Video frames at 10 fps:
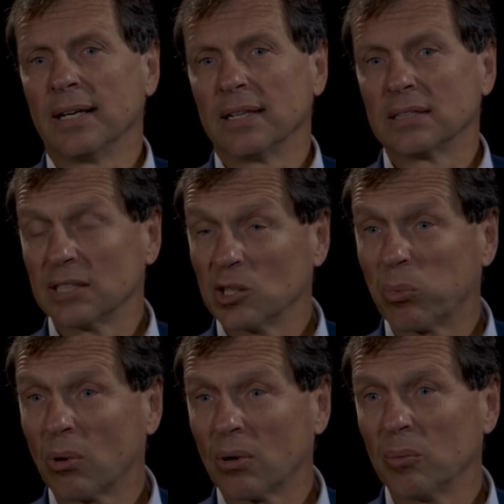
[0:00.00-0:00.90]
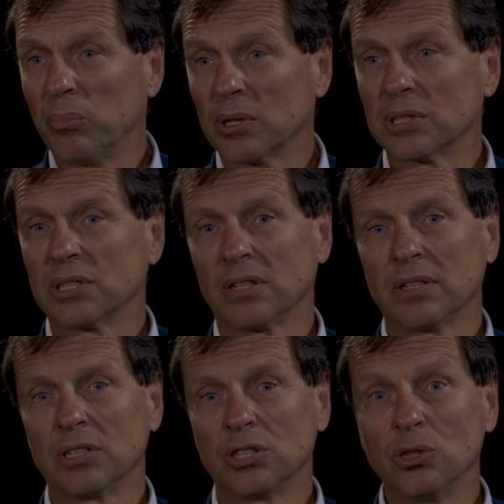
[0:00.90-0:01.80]
Singapore, Buenos
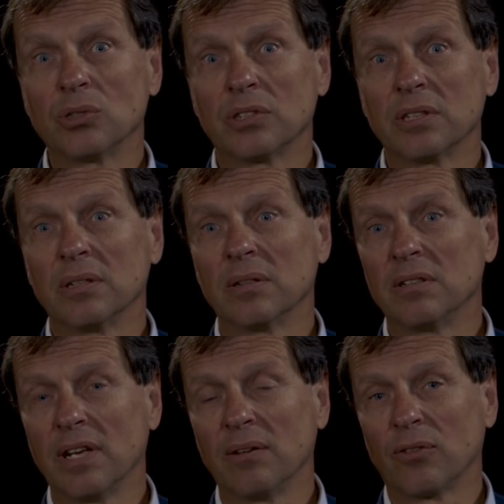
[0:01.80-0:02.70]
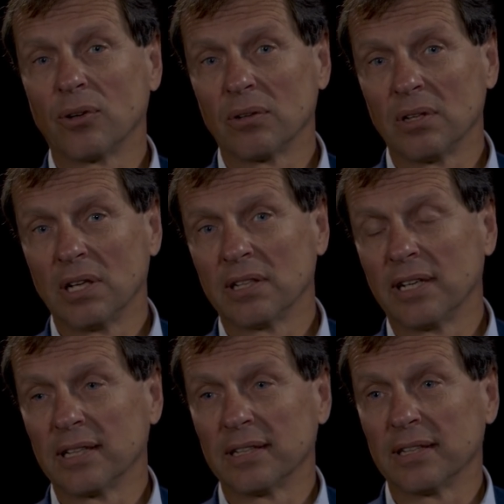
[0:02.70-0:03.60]
Aires, Houston, Denver, London,
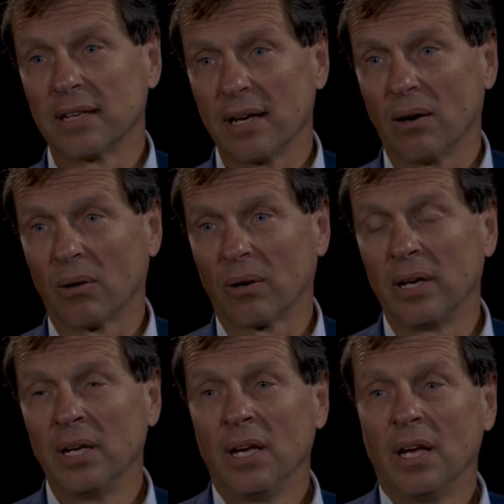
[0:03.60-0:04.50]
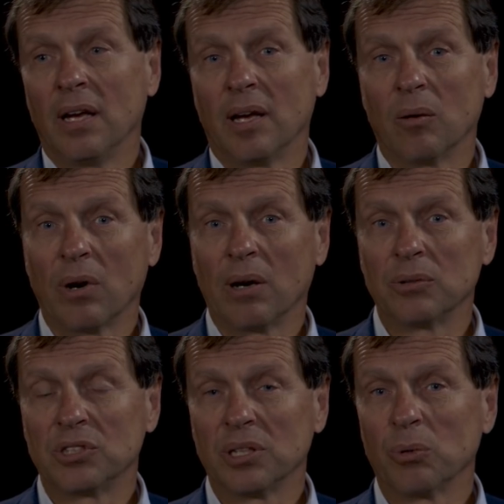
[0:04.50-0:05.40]
England, and Calgary. And I
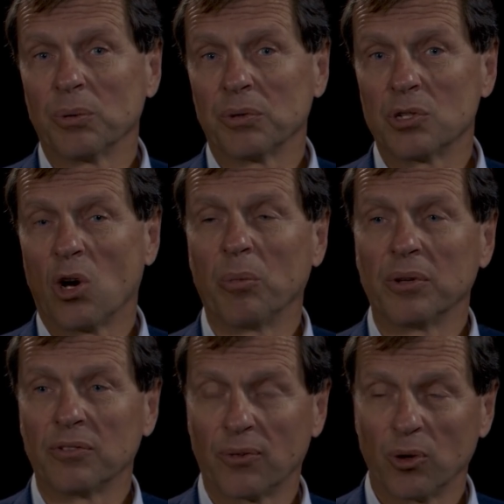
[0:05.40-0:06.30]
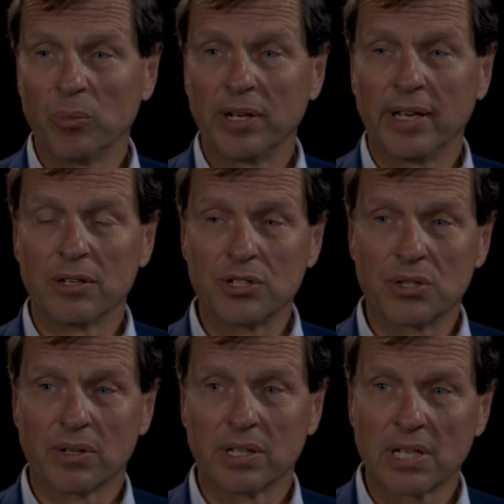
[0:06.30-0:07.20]
would say we were the dominant firm in energy
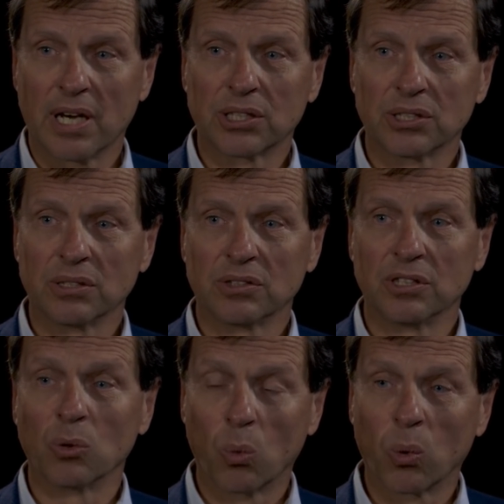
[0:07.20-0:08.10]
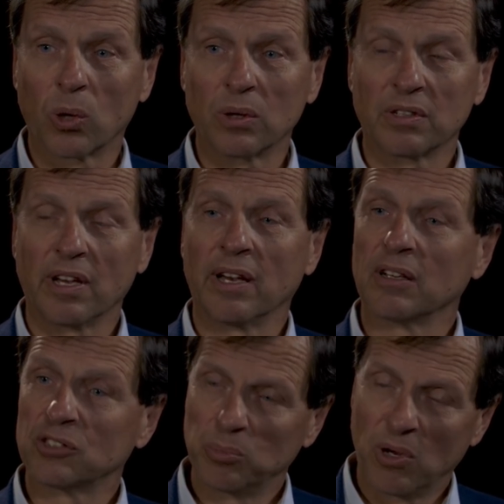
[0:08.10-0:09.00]
transactions in the world,
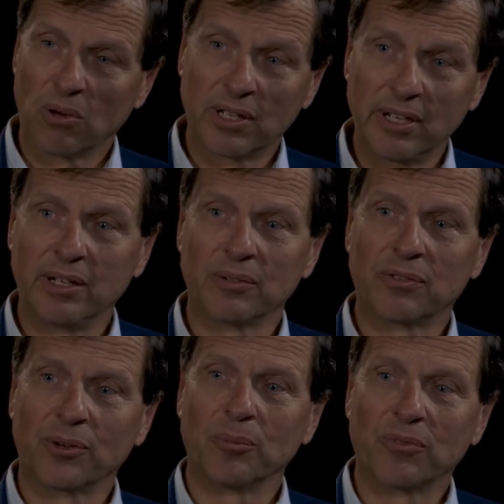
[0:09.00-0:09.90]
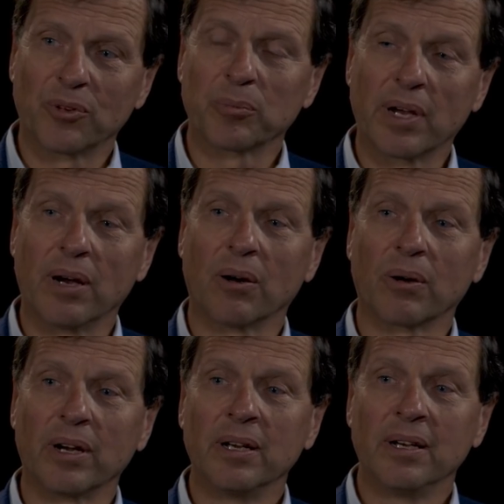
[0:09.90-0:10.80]
a small Canadian firm from
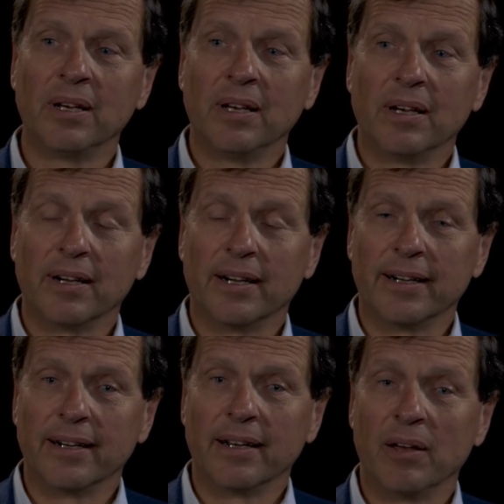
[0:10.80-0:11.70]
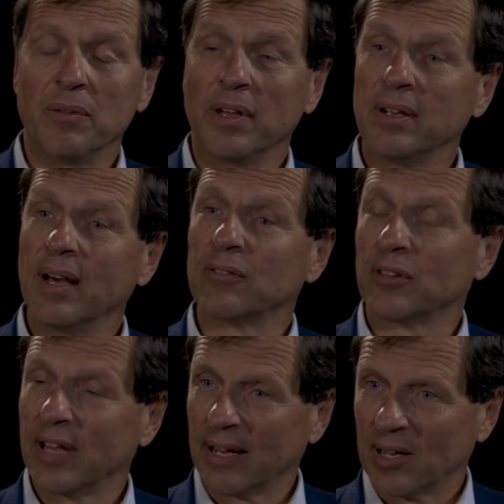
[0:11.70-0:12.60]
Calgary. And then after
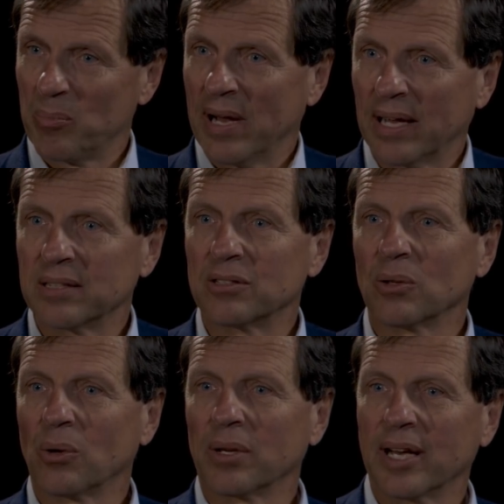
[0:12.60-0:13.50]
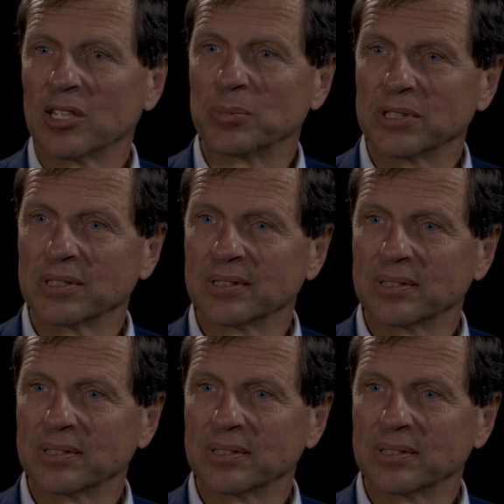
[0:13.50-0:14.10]
that, I got back into the oil and gas business.